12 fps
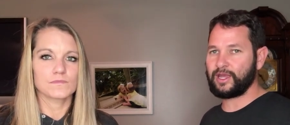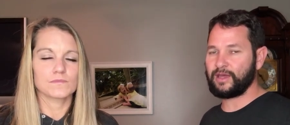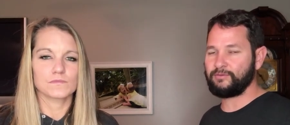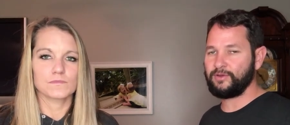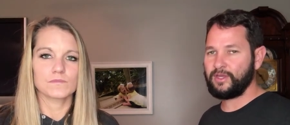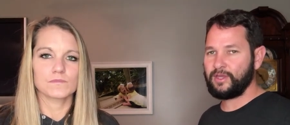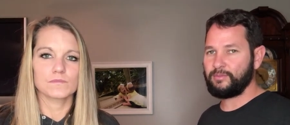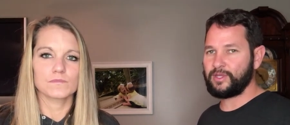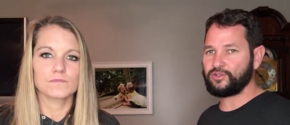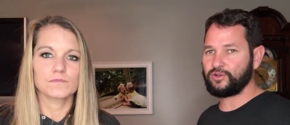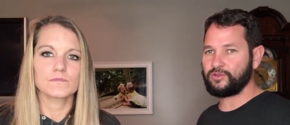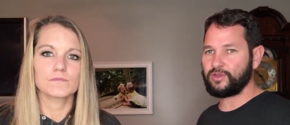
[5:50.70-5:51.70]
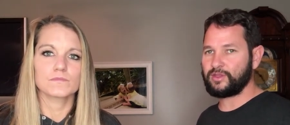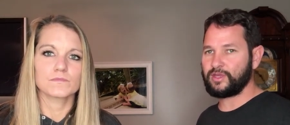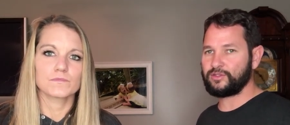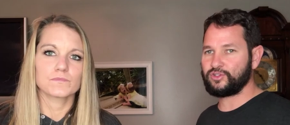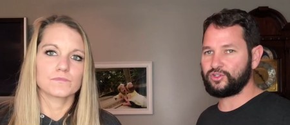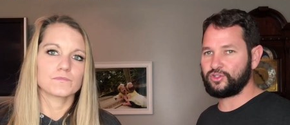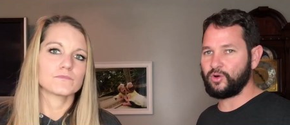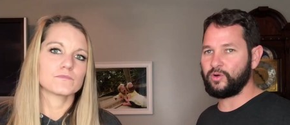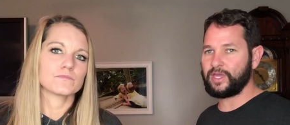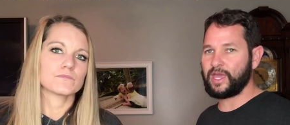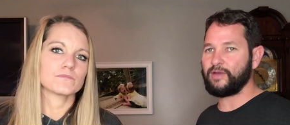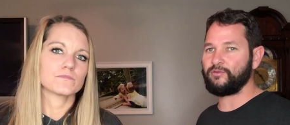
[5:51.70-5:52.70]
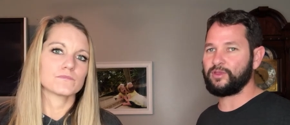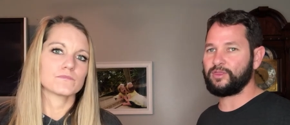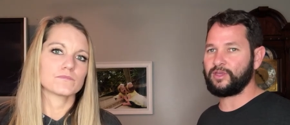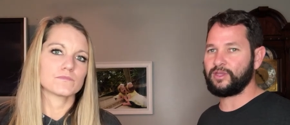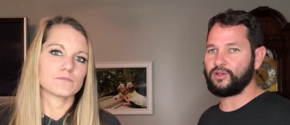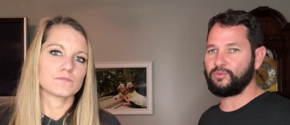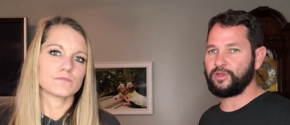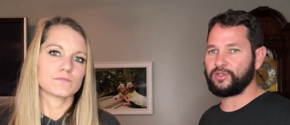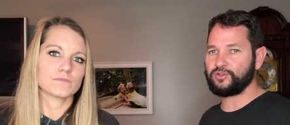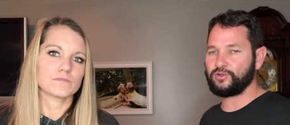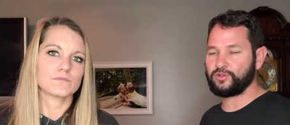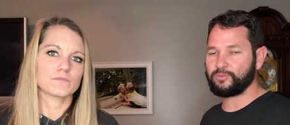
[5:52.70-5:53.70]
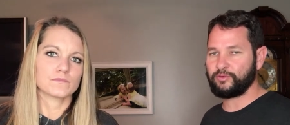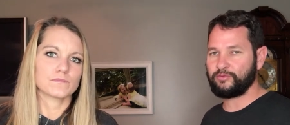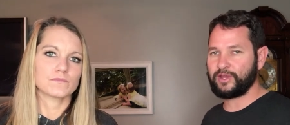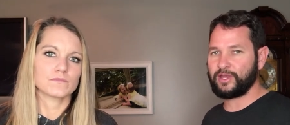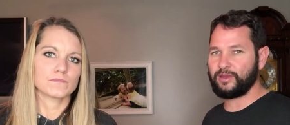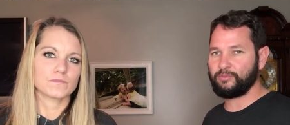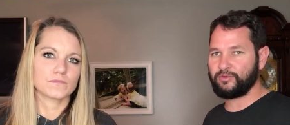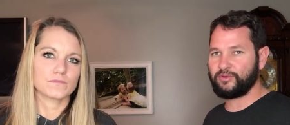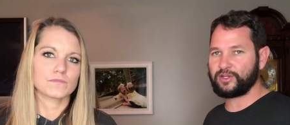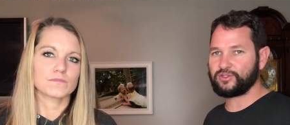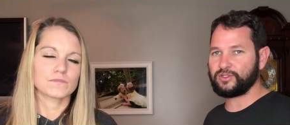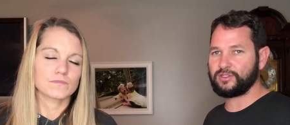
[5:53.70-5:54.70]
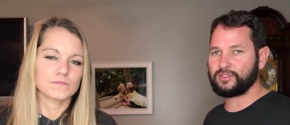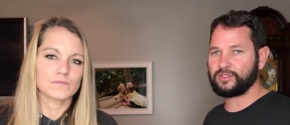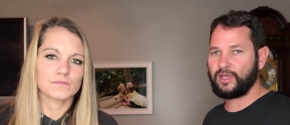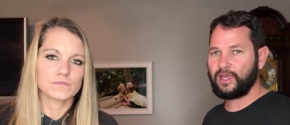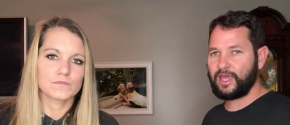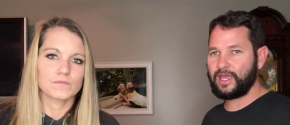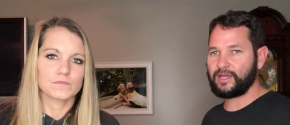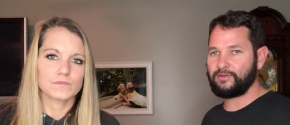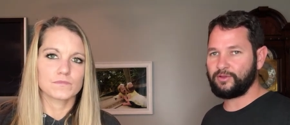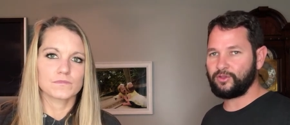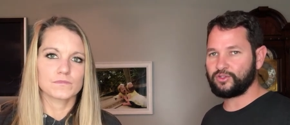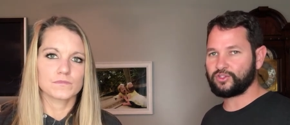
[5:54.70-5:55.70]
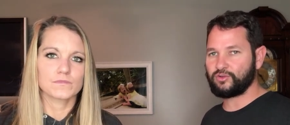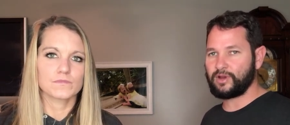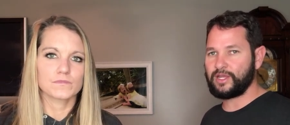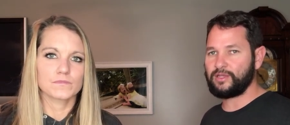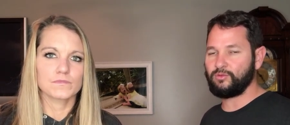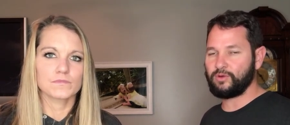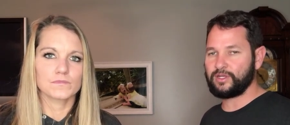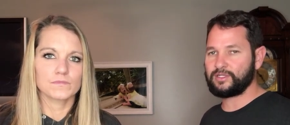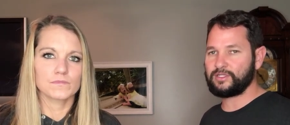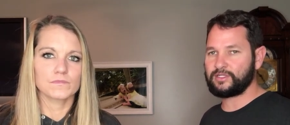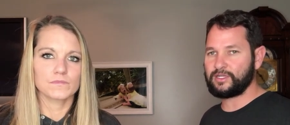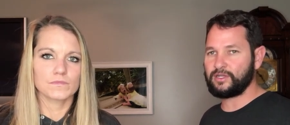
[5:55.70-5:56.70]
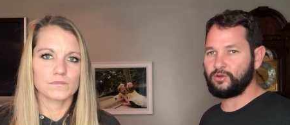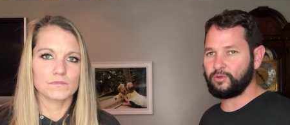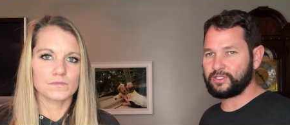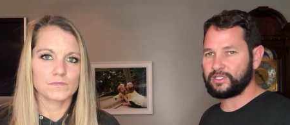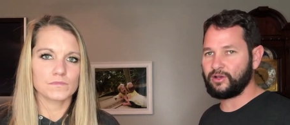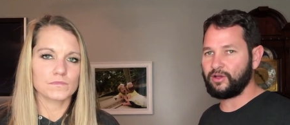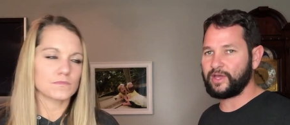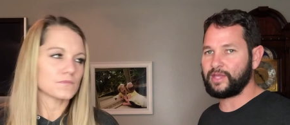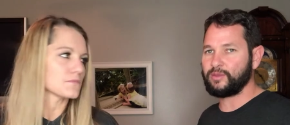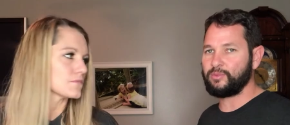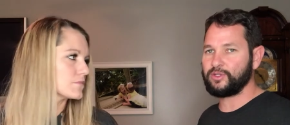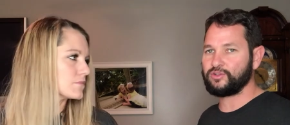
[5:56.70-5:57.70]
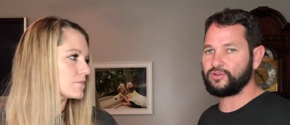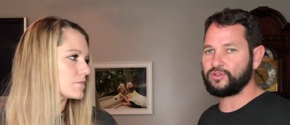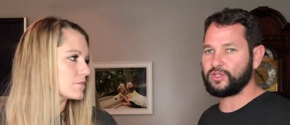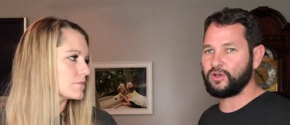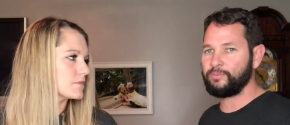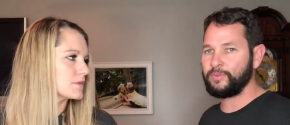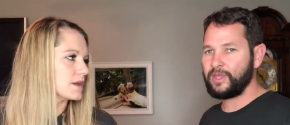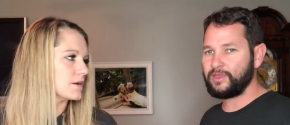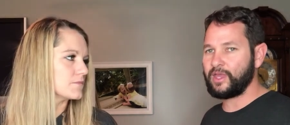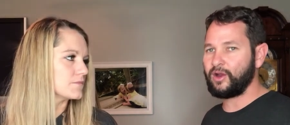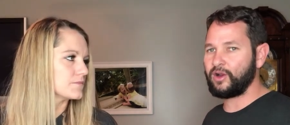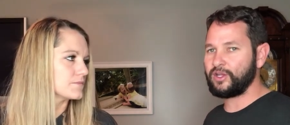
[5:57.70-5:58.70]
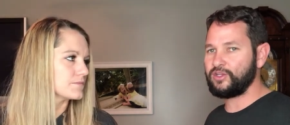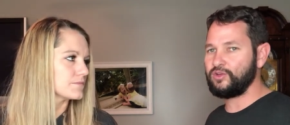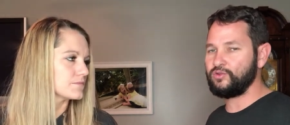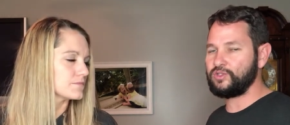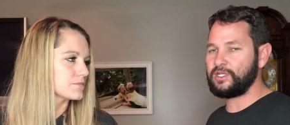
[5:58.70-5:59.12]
Speaker 1: to have make sure that it's showing everything in your pictures perfect imperfections and if it looks great you want to see you want to see all that in the picture so yep. they are a huge